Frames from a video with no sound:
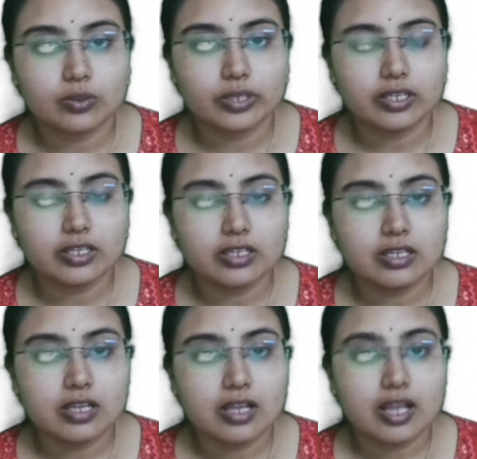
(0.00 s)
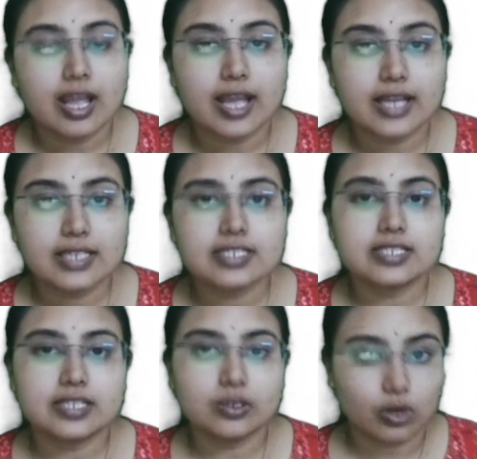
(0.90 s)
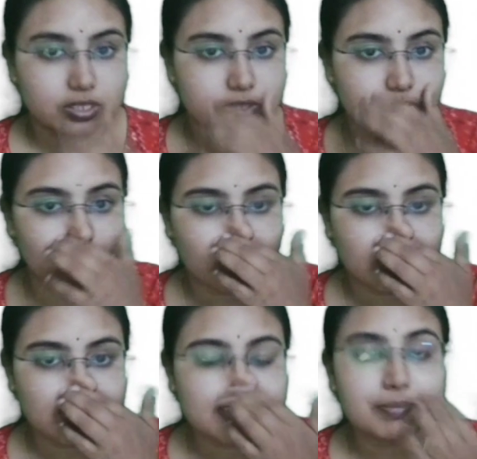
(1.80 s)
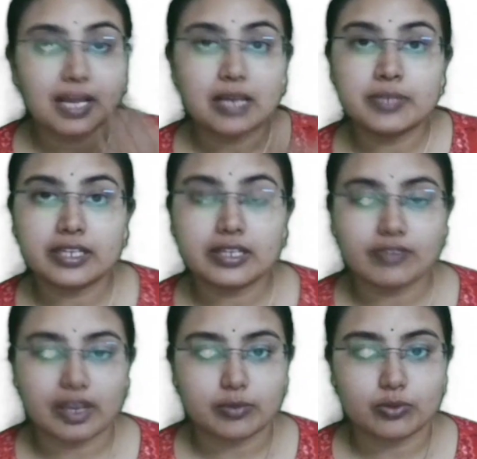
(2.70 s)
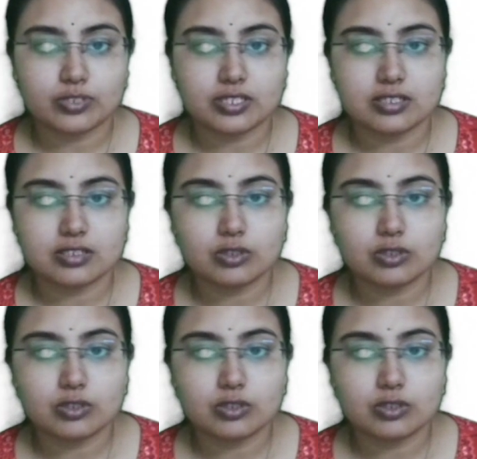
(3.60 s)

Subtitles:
Okay. And it can also cause pulmonary fibrosis.